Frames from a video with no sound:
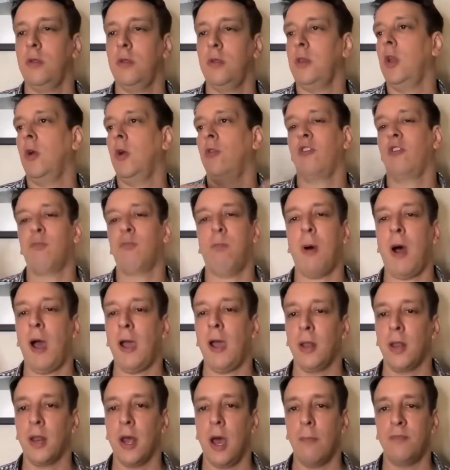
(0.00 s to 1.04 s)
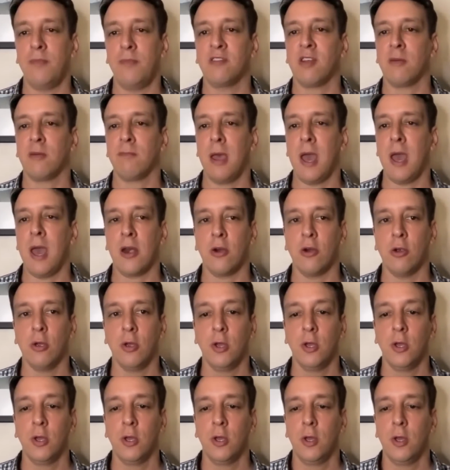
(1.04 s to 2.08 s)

You know, just pile it up, doesn't matter.